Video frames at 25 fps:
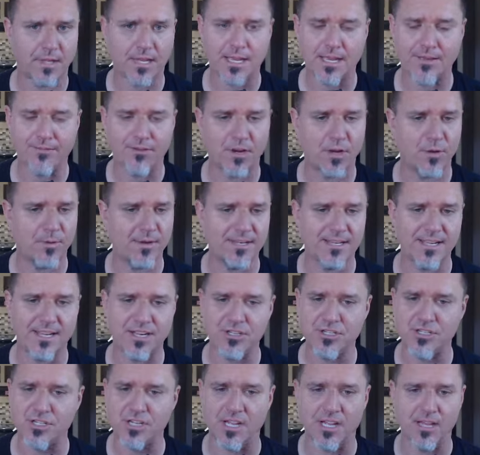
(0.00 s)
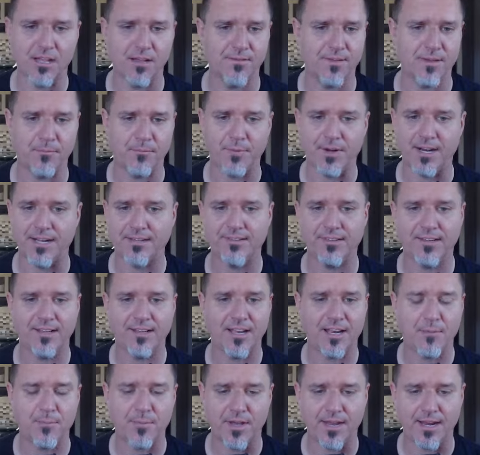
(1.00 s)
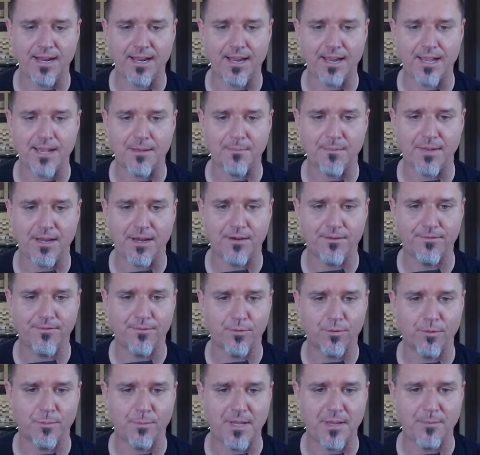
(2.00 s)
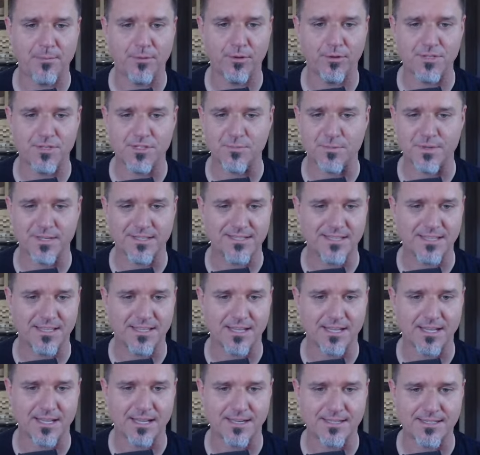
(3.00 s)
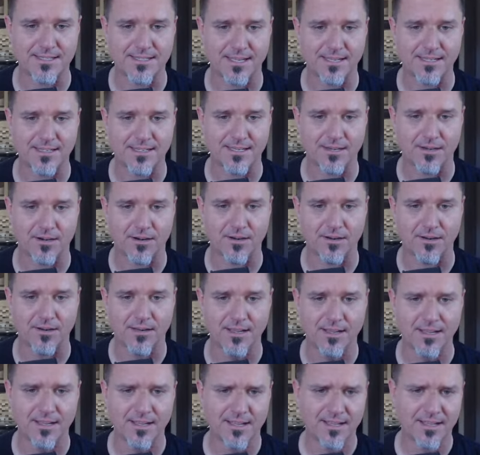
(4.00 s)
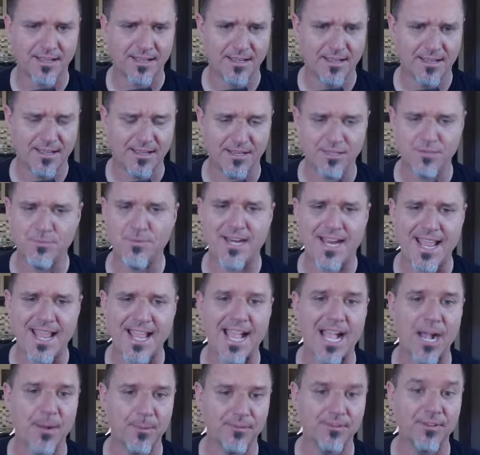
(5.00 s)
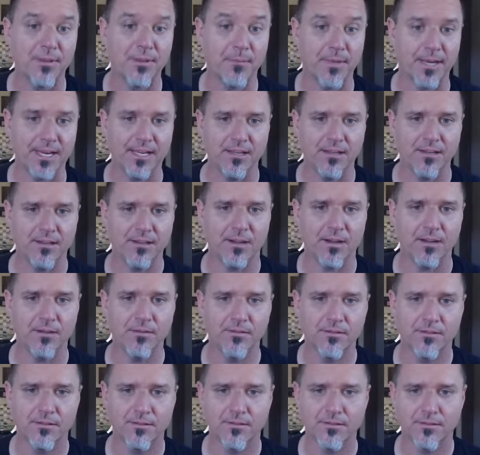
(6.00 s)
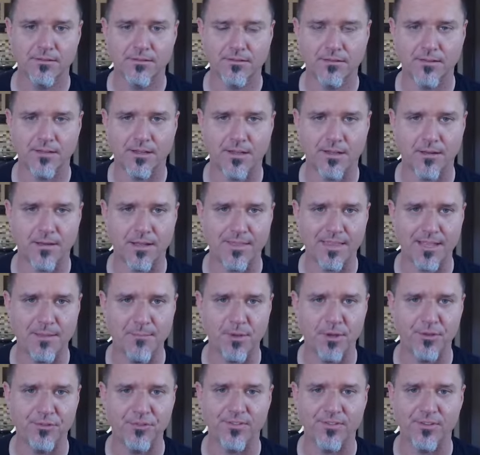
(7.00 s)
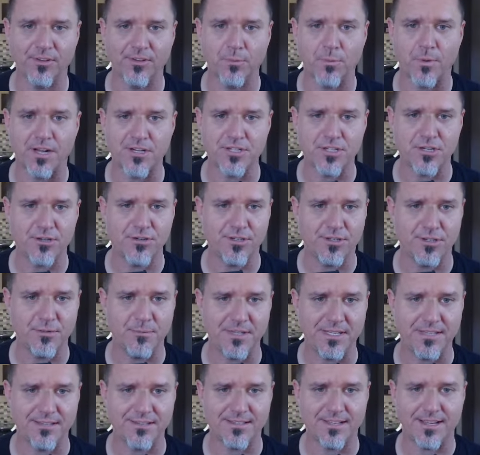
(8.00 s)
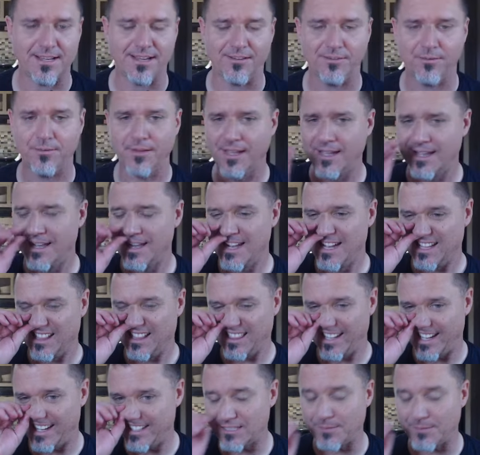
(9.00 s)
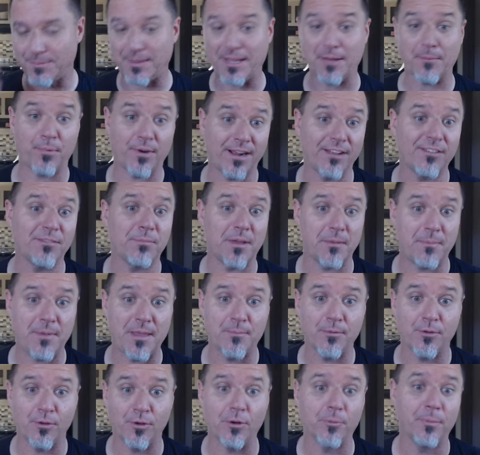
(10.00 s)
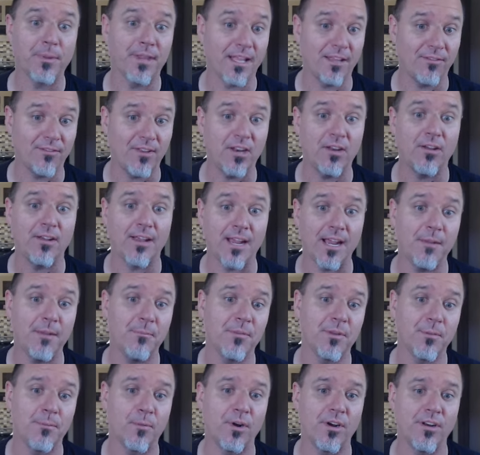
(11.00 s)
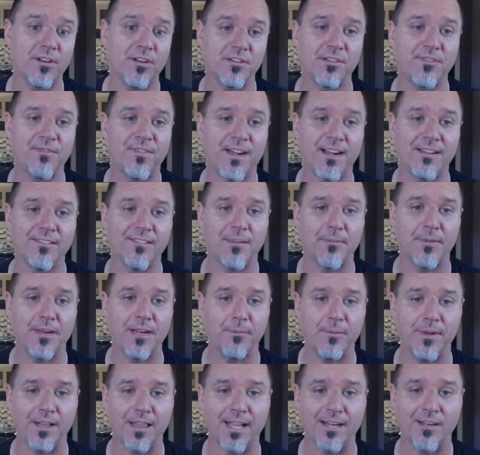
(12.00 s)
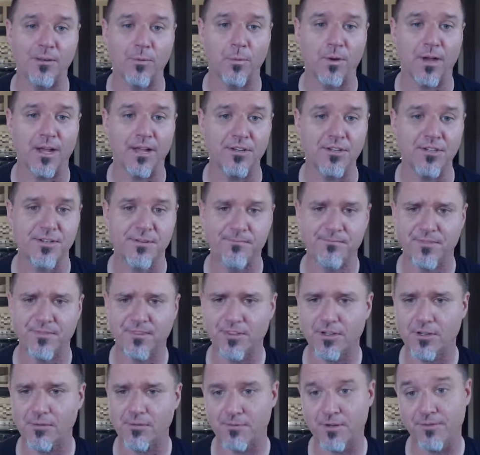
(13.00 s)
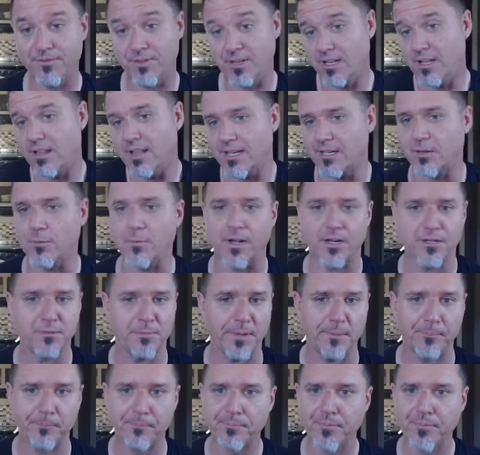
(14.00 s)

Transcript: I have no intention of impressing anybody. I'm here for people who just want to see the content and aren't I just want to hang out with somebody, you know? Uh, I think most of us watch YouTube these days less to be impressed by people who are playing video games and more to just find somebody we like to watch. So hopefully you like to watch.